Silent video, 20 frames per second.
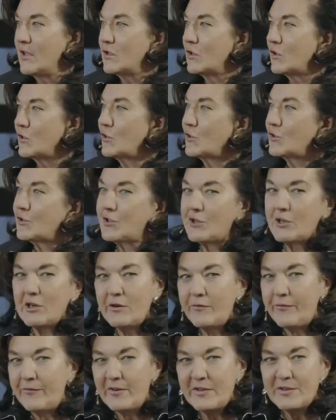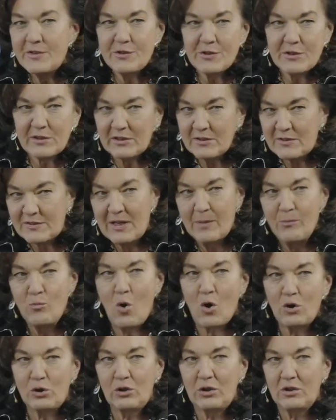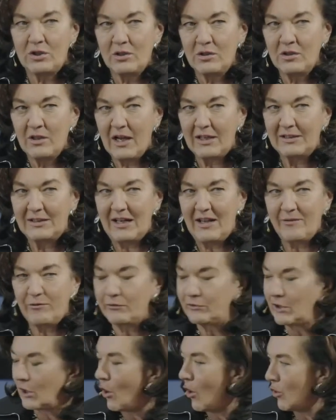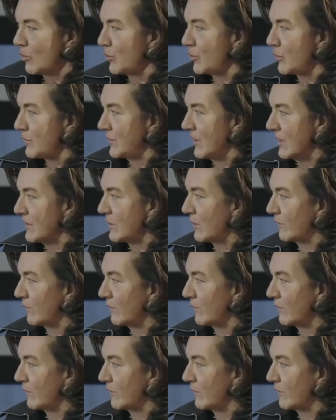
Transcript: surfaced somewhat at the level of the consciousness